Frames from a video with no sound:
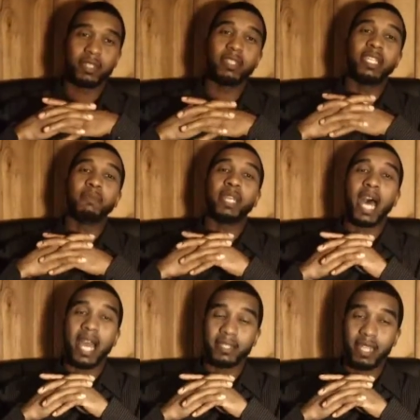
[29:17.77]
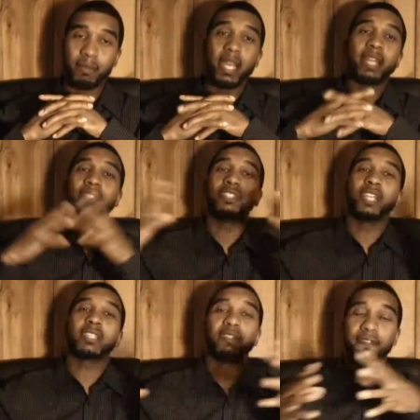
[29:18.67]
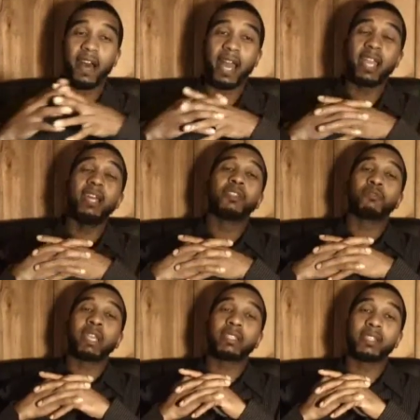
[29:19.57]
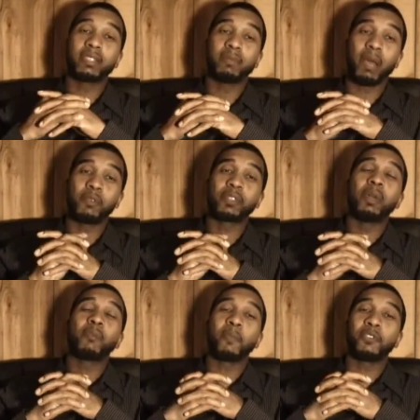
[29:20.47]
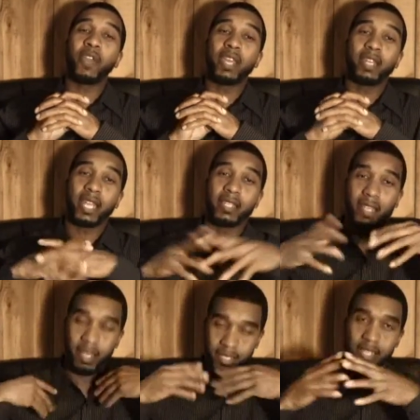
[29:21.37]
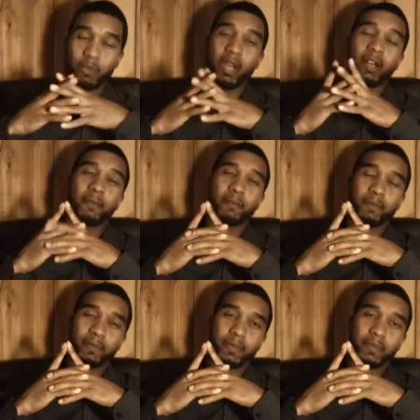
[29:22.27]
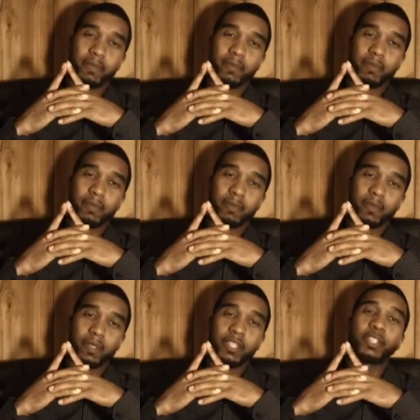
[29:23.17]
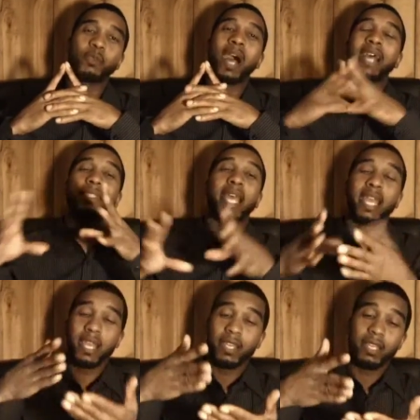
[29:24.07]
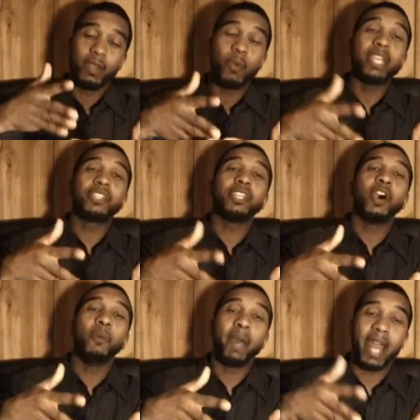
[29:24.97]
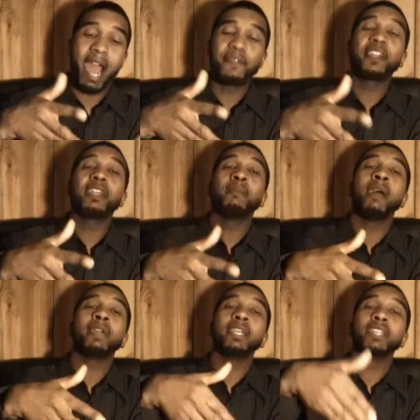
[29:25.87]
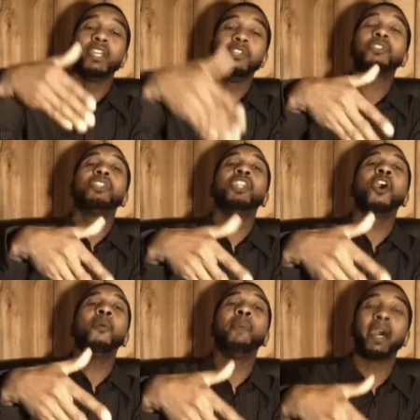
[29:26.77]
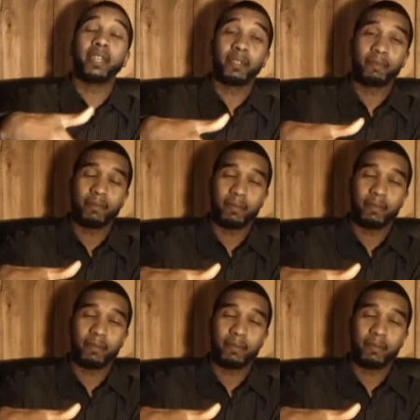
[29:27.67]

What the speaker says: to demonize them and to justify the racism that was perpetrated against us as well. This is why I say we should know better. African Americans, you should know better